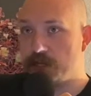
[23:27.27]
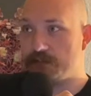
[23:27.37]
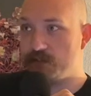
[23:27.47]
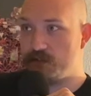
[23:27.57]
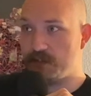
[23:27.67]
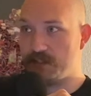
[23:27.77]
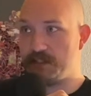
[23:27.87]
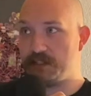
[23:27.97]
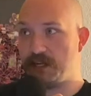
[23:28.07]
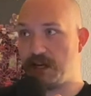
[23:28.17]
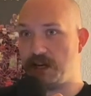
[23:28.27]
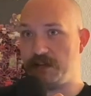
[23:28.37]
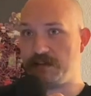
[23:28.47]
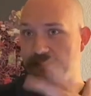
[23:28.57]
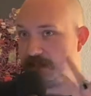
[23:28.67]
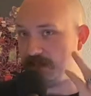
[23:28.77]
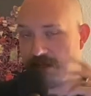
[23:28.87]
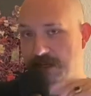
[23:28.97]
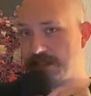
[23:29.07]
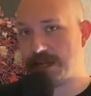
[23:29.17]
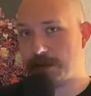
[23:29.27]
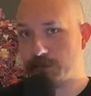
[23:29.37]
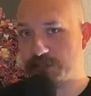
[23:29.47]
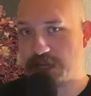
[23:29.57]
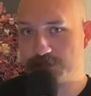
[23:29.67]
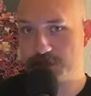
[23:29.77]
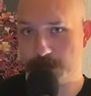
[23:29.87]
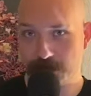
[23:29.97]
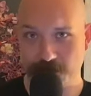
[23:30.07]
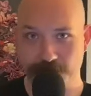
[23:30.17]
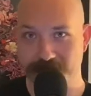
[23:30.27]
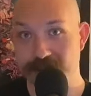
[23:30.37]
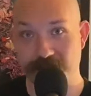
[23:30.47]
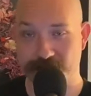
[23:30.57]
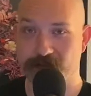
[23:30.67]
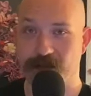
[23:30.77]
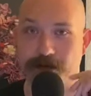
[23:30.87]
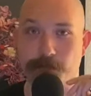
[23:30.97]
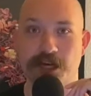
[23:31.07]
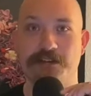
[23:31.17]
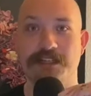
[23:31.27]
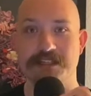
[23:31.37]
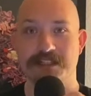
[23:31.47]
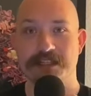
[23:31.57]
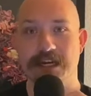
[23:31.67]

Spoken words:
It's just, this is the example Dave Smith always says. So think about this.